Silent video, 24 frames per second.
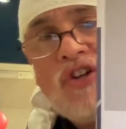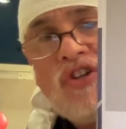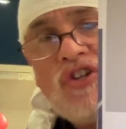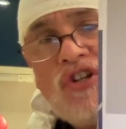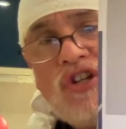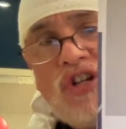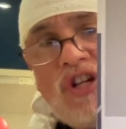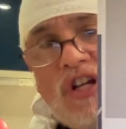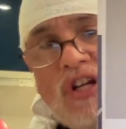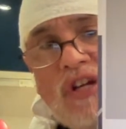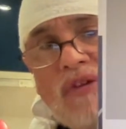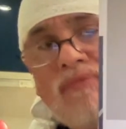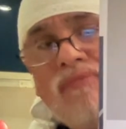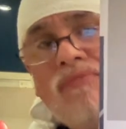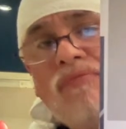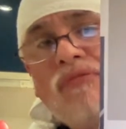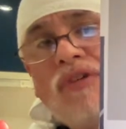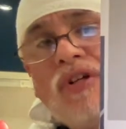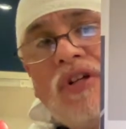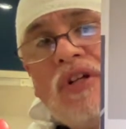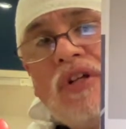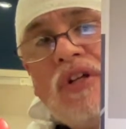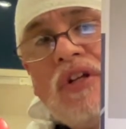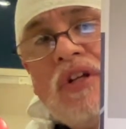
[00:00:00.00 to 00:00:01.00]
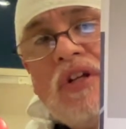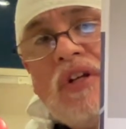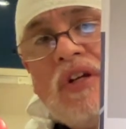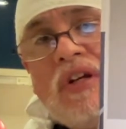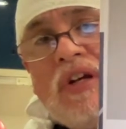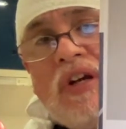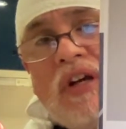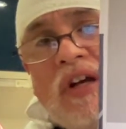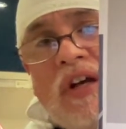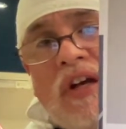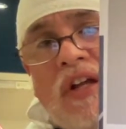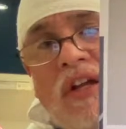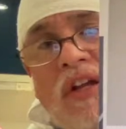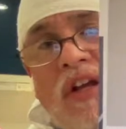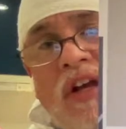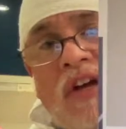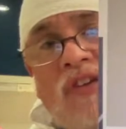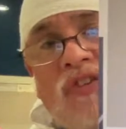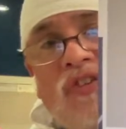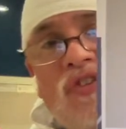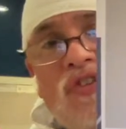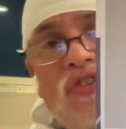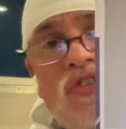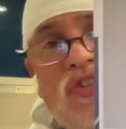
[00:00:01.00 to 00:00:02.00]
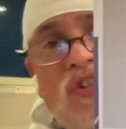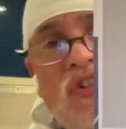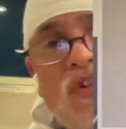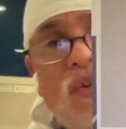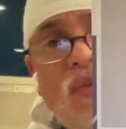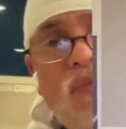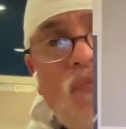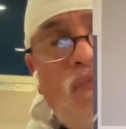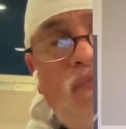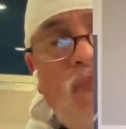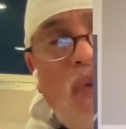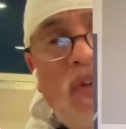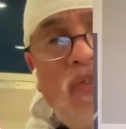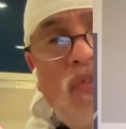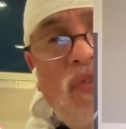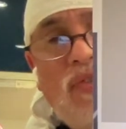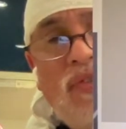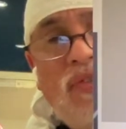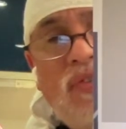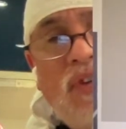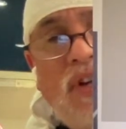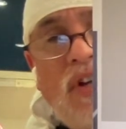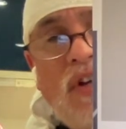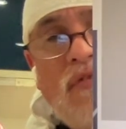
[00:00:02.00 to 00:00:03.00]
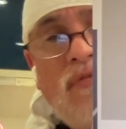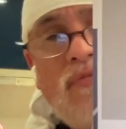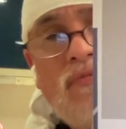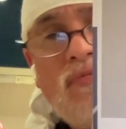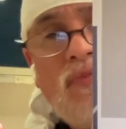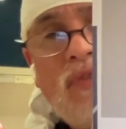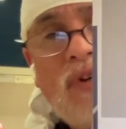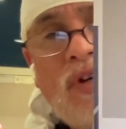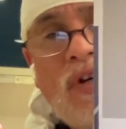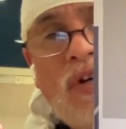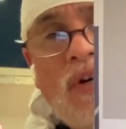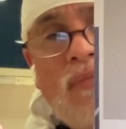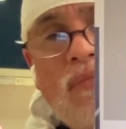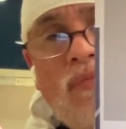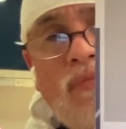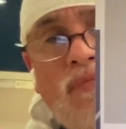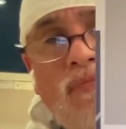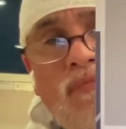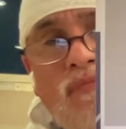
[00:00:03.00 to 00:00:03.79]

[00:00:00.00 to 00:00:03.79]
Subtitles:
G. And the X and G are basically the same. And